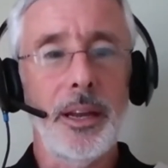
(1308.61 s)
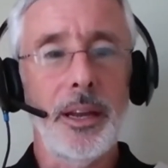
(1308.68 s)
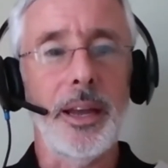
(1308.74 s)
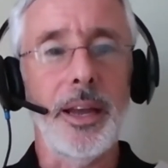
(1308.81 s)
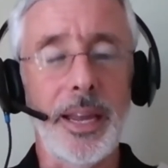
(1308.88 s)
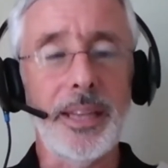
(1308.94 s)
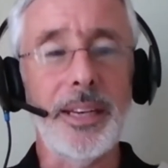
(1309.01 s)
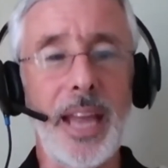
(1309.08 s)

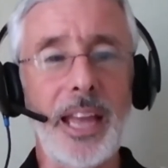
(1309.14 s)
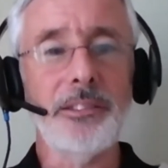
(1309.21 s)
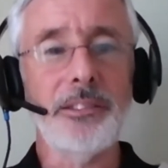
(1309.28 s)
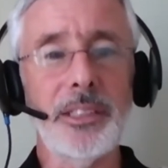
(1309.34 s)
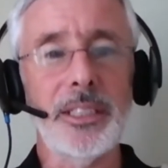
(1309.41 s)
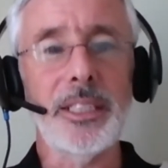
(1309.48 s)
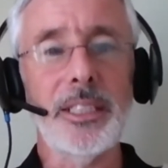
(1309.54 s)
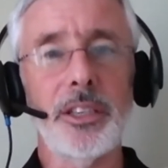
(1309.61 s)
uh,
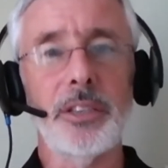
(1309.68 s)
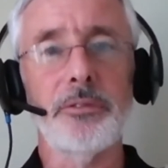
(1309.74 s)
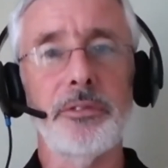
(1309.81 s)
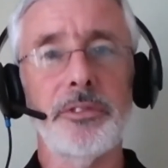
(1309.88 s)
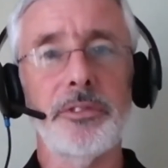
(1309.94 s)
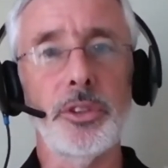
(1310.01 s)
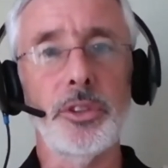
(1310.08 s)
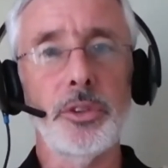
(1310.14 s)
inherently
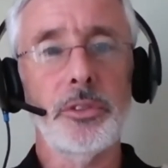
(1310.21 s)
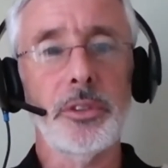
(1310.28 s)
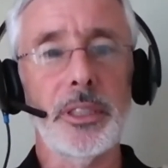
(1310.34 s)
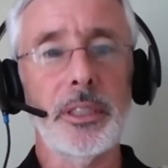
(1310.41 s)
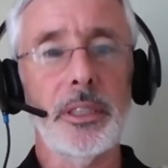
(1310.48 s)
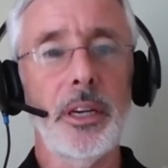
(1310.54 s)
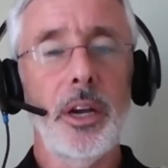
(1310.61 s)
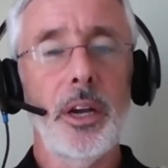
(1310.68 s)

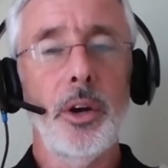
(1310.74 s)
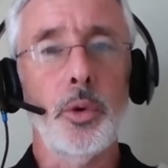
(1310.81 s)
confusing